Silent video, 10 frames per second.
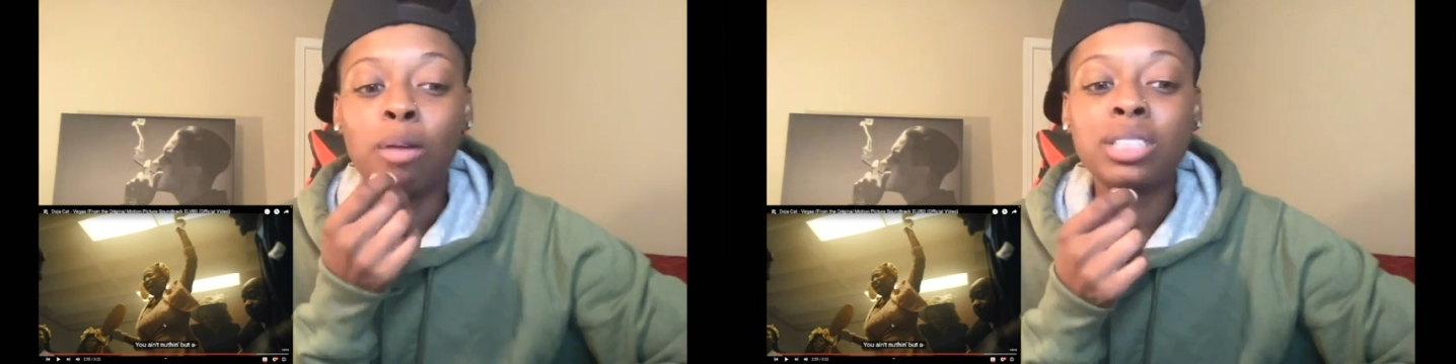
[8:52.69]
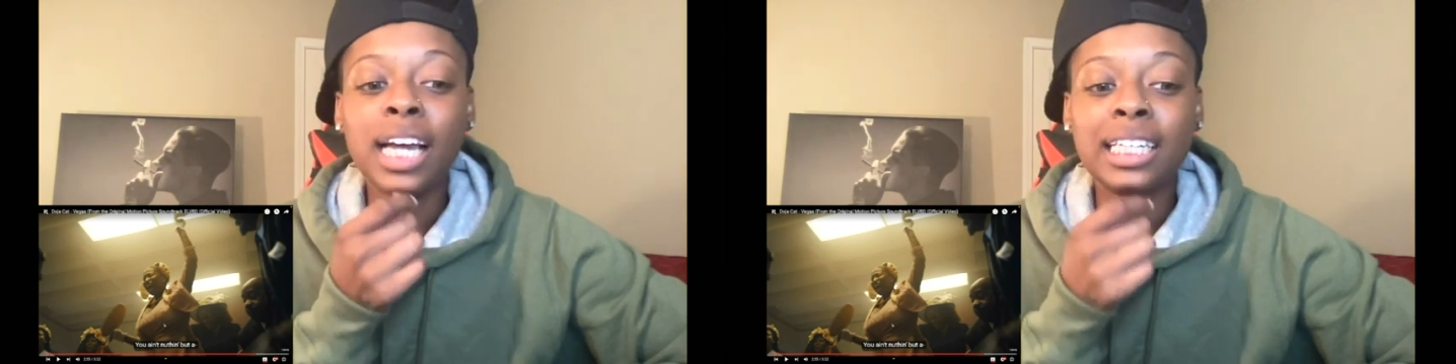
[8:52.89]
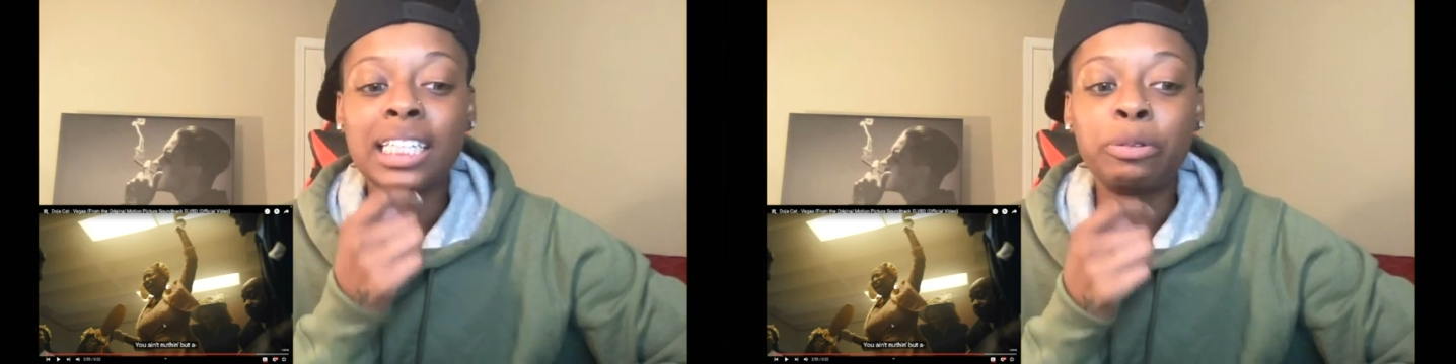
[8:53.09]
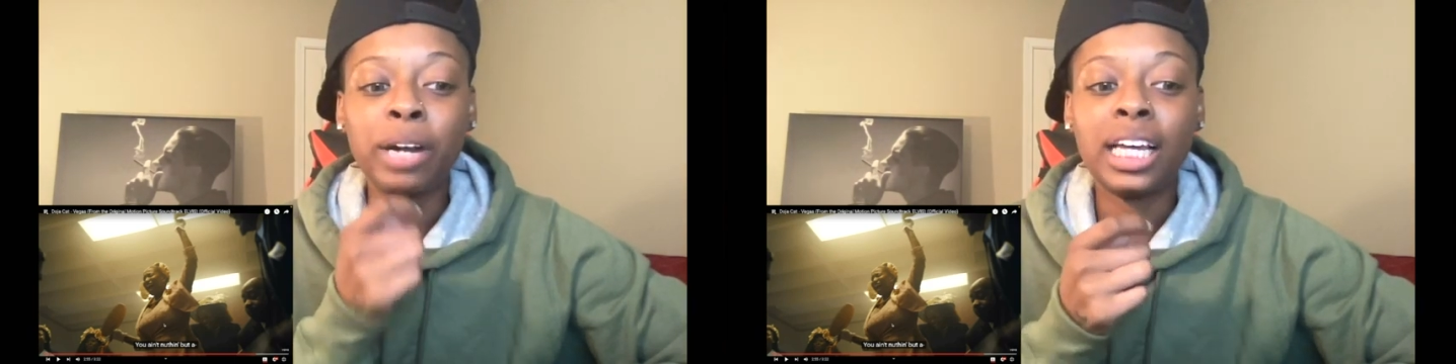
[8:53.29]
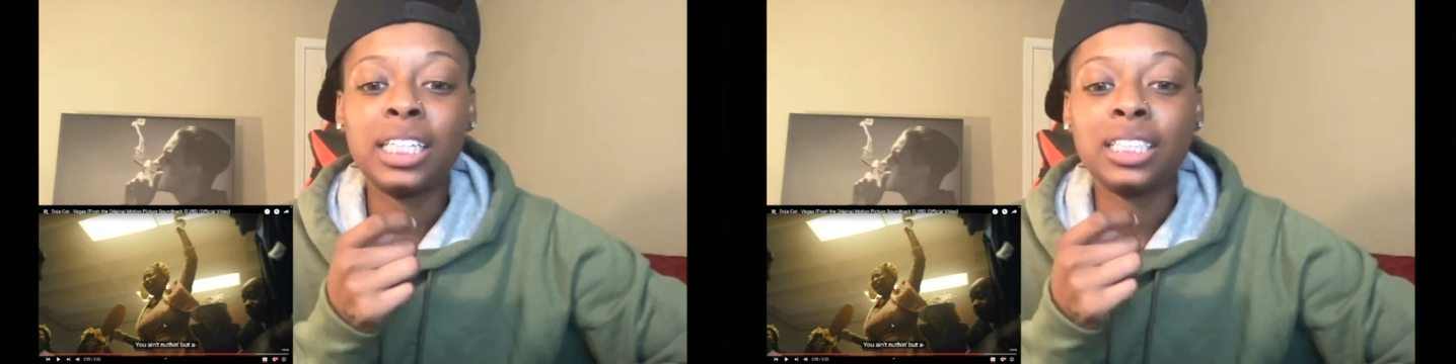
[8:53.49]
actually
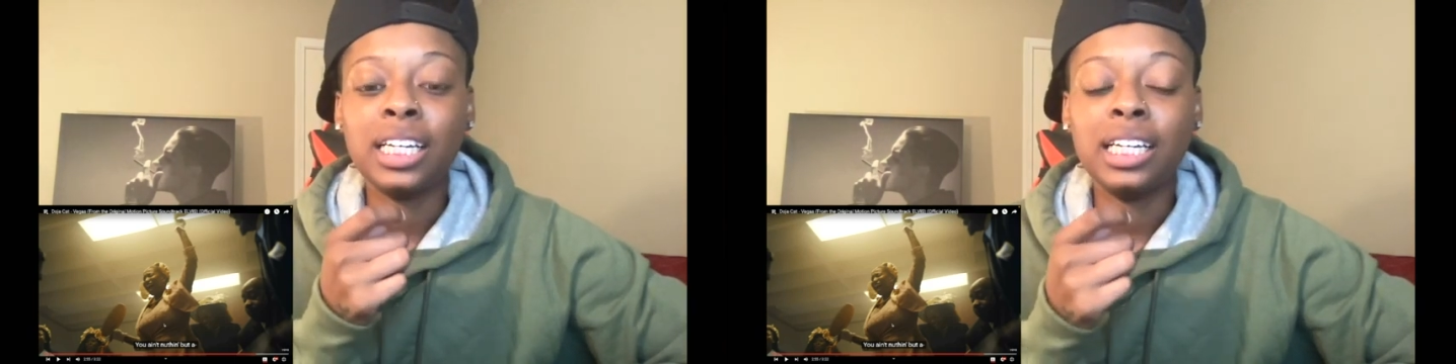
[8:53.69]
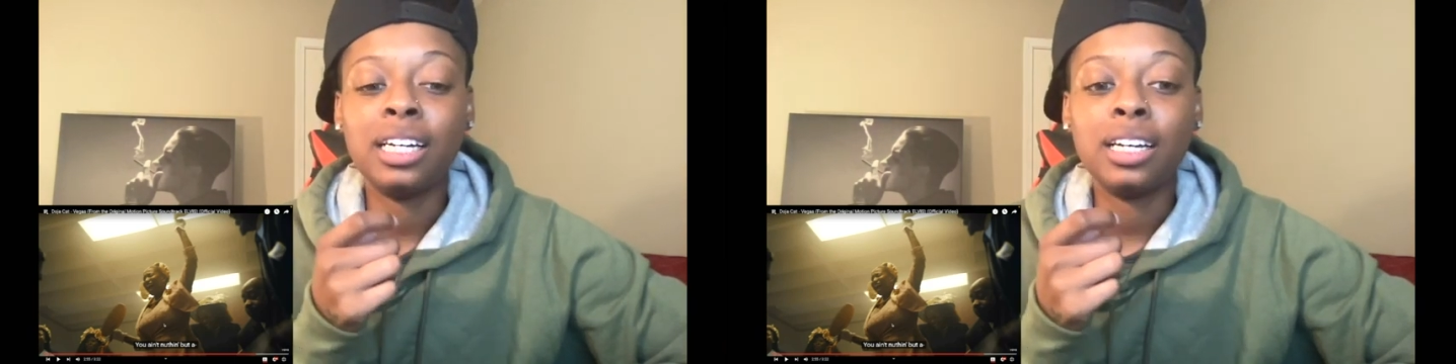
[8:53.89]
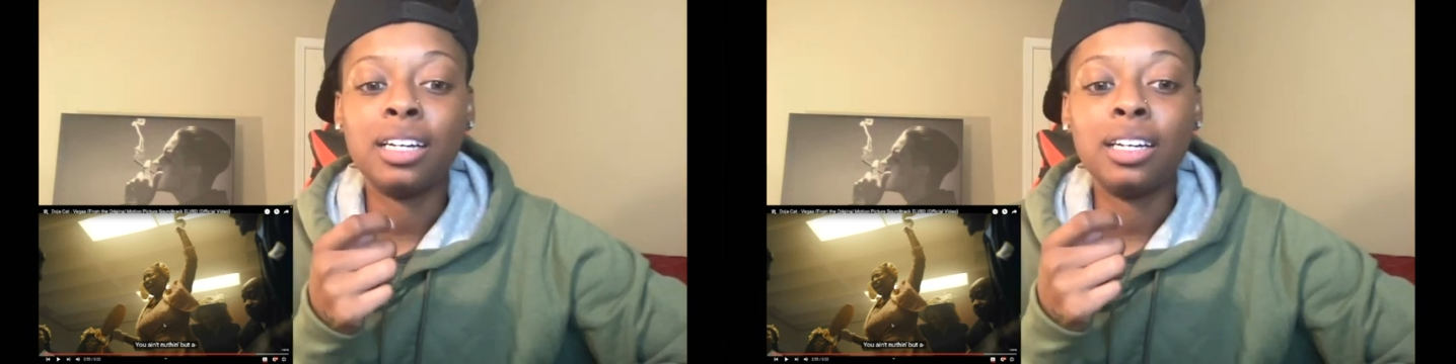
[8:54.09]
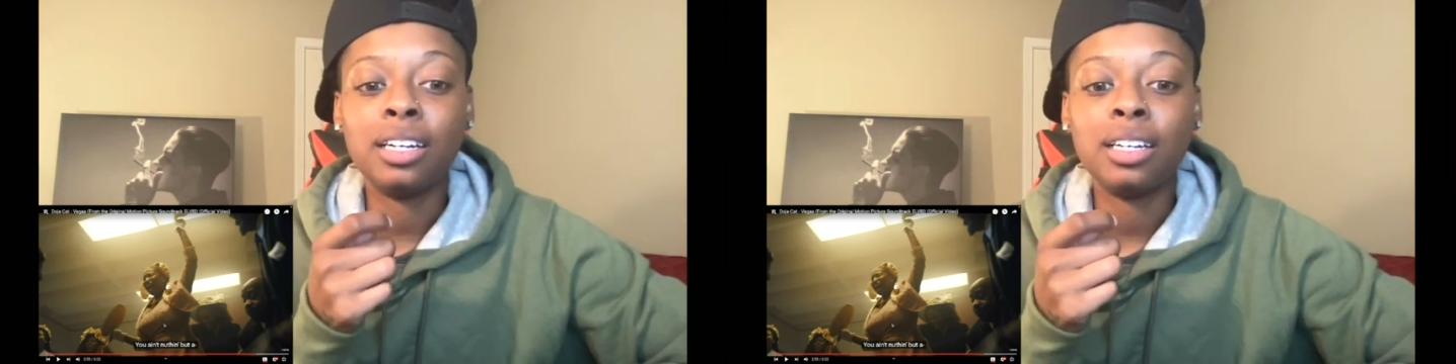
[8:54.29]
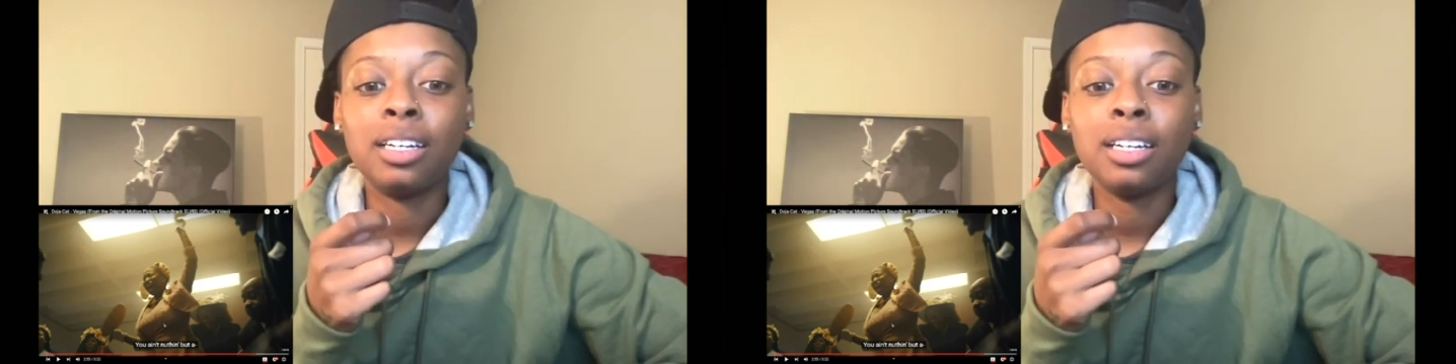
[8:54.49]
raised in
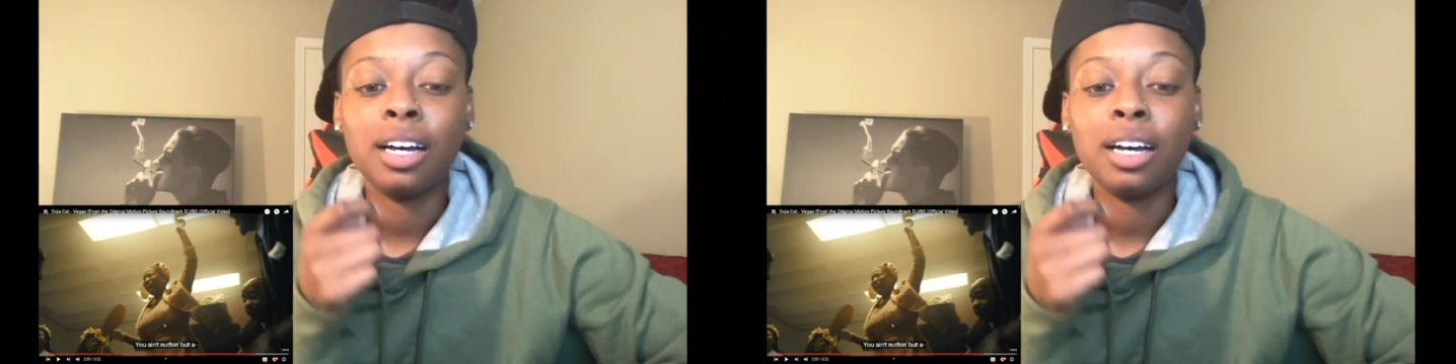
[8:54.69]
a